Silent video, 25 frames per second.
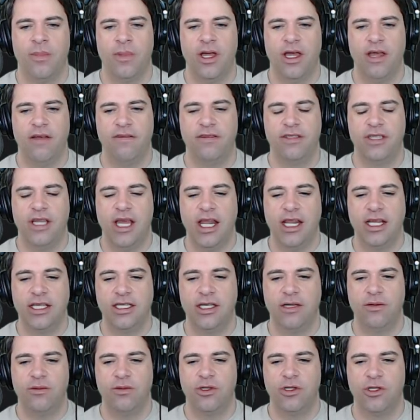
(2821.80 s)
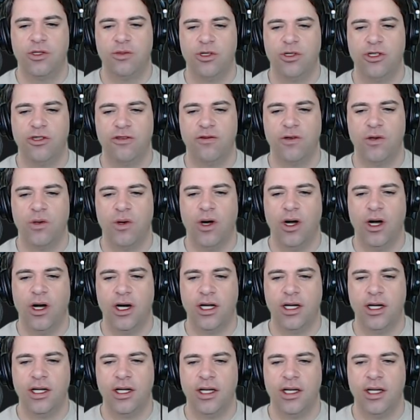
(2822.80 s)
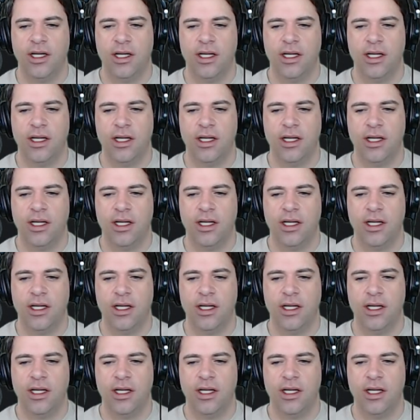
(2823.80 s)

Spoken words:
If state is equal to switcheroo on,